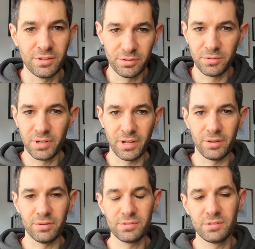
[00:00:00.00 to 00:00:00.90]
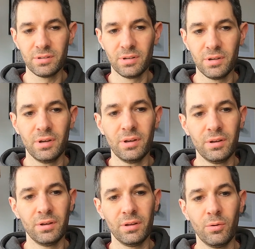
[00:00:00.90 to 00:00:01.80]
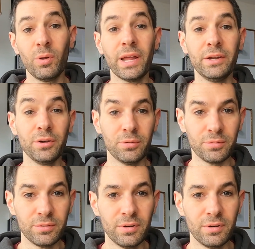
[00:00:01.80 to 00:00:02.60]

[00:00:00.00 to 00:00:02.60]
You don't do any of those? Well, I do.